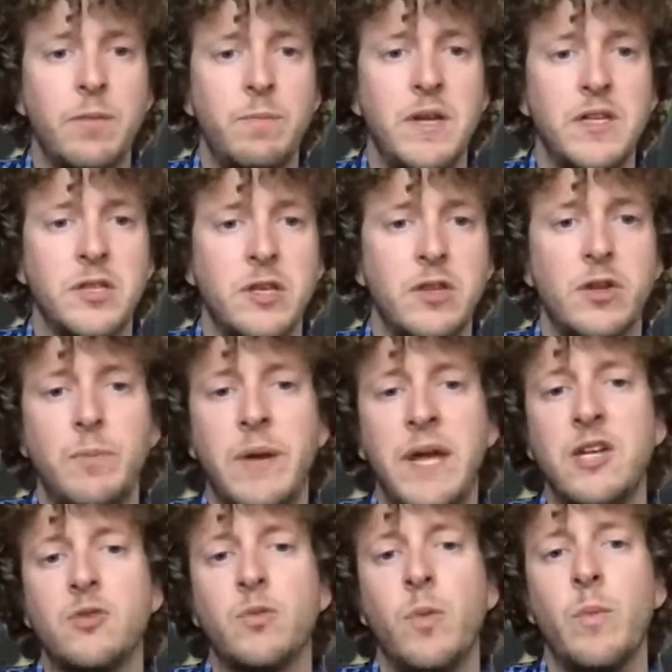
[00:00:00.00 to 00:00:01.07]
basically their
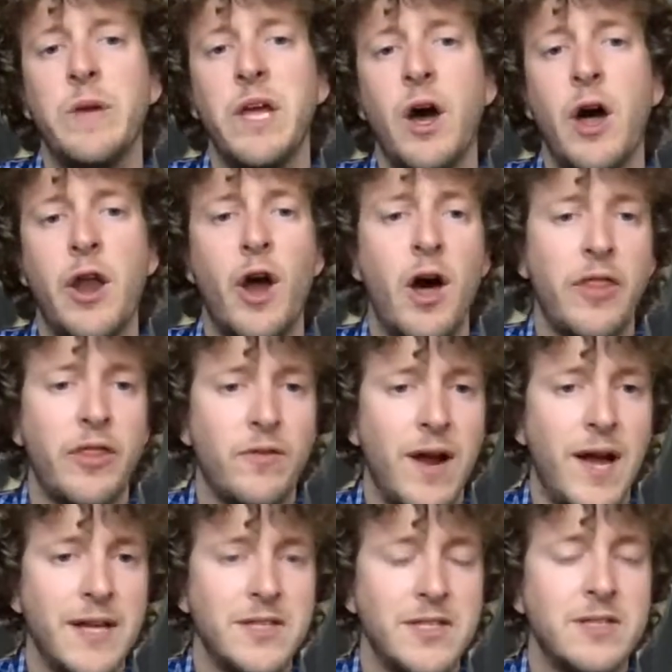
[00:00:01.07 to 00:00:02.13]
page will be
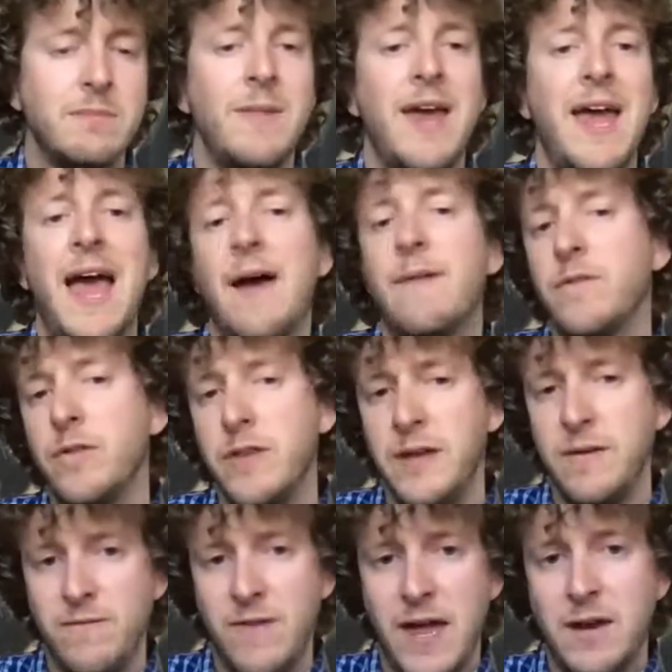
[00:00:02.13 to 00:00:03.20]
unauthorized after the
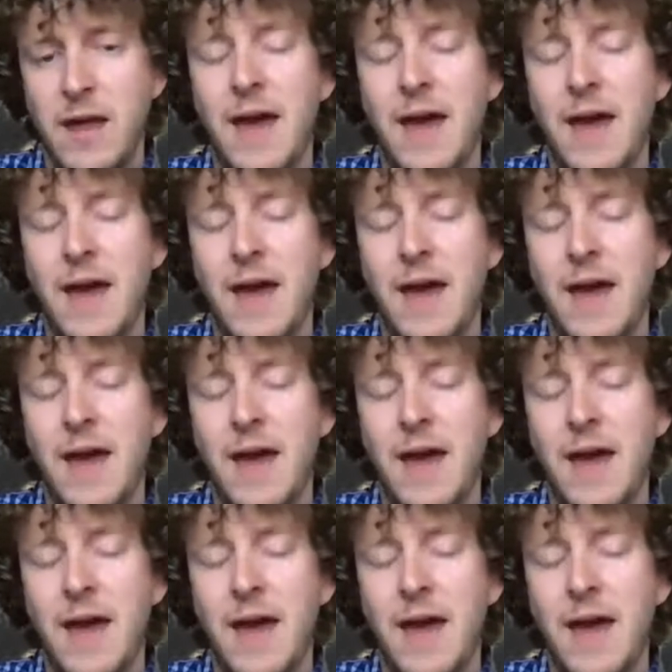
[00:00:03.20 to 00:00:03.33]
event,